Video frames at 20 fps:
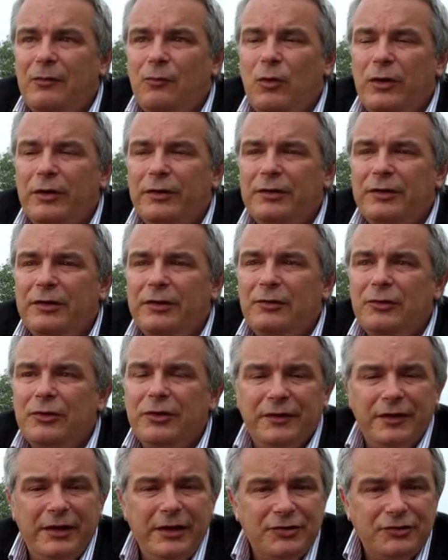one can
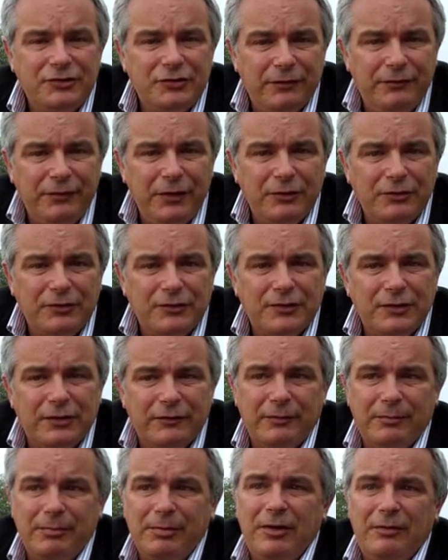look at the history of use
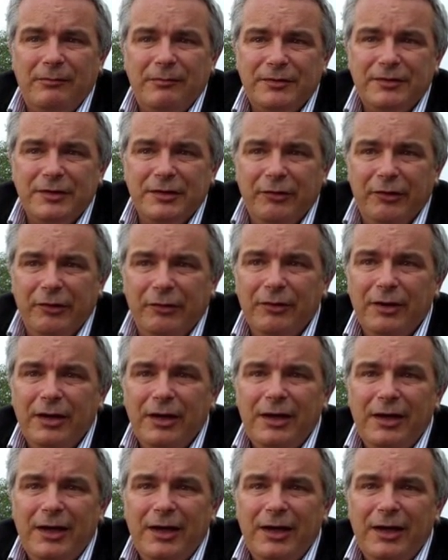of a plant material,